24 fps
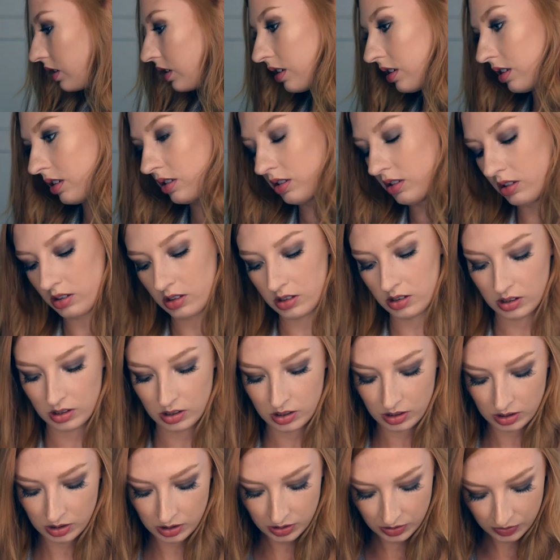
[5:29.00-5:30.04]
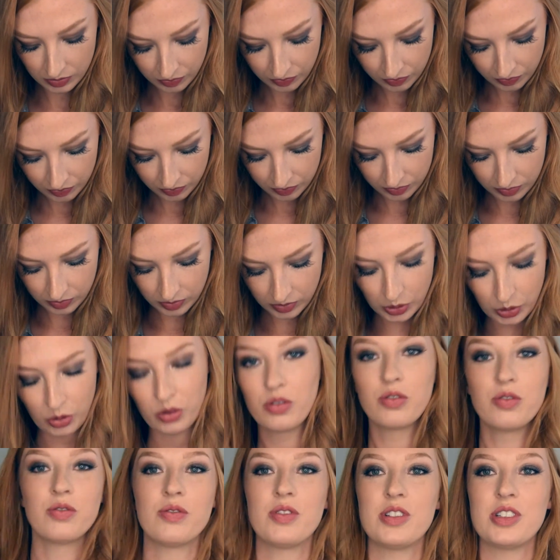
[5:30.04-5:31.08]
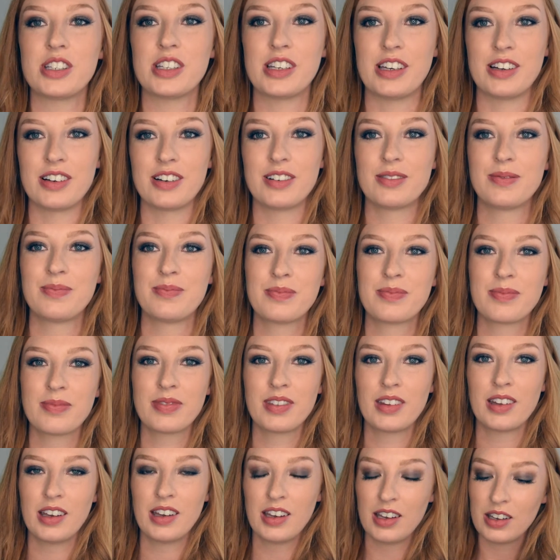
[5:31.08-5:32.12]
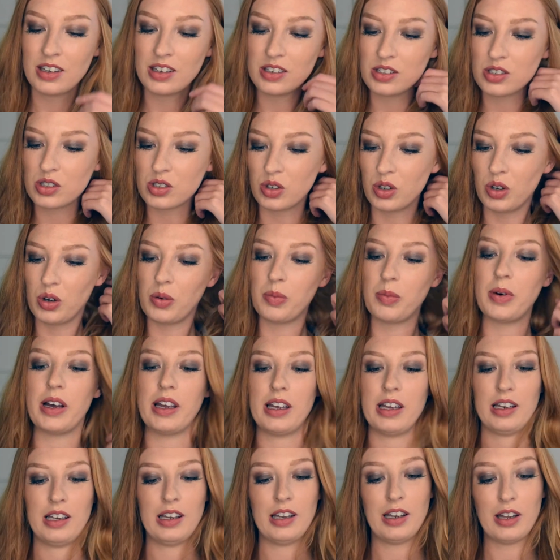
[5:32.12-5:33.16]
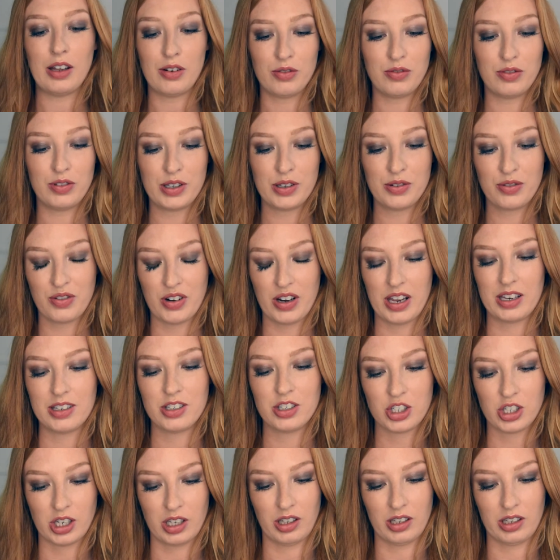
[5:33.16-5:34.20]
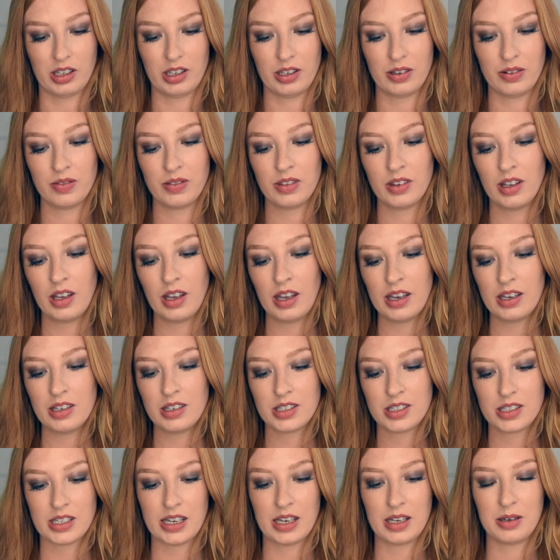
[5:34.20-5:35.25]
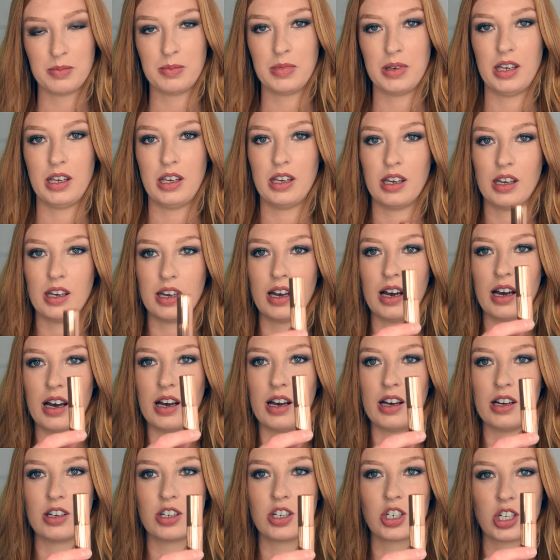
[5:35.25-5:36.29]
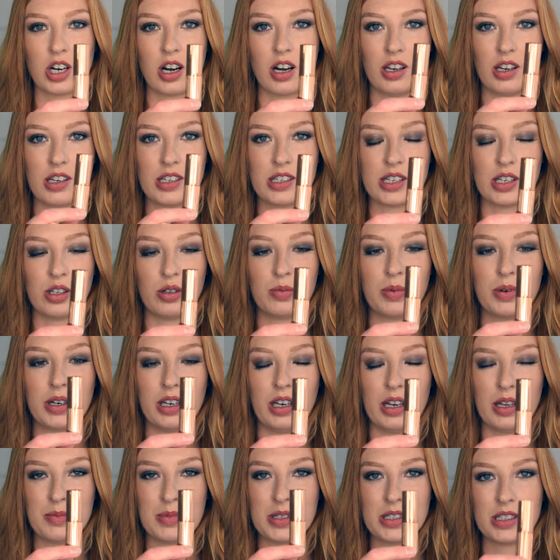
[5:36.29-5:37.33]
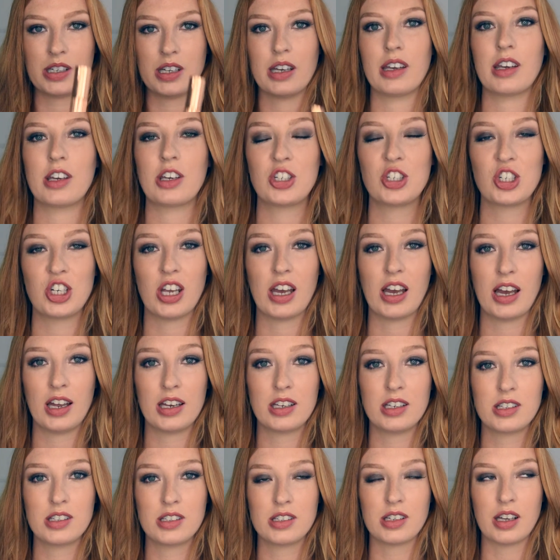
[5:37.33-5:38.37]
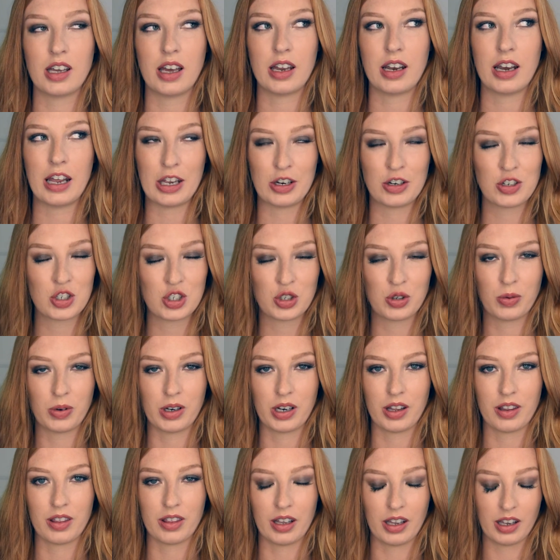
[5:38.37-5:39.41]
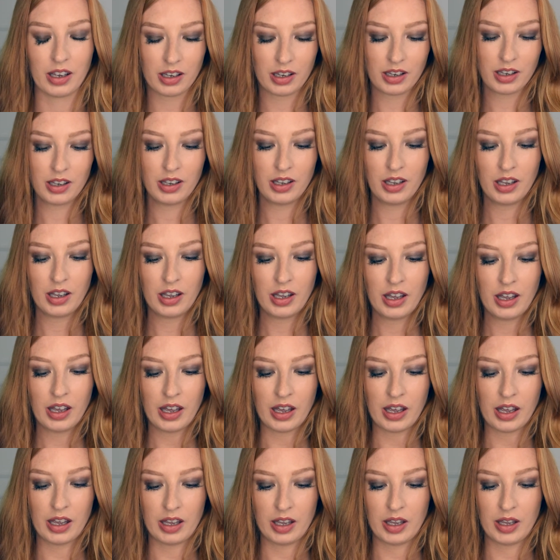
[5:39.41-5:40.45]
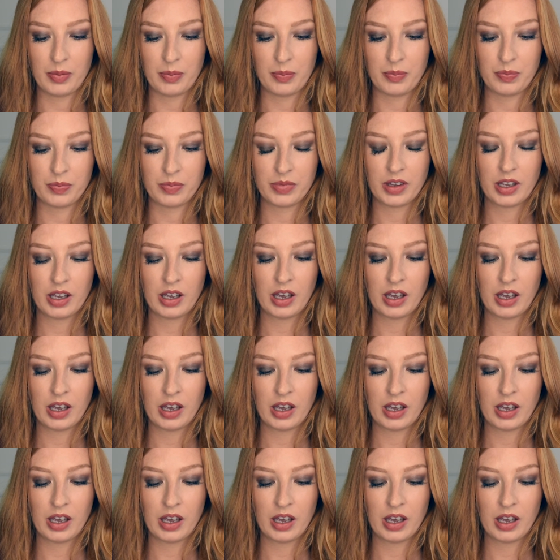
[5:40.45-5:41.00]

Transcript: it. No, it's here. So my lovely friend Gillian sent me a Charlotte Tilbury lipstick. She had an extra one, I think. And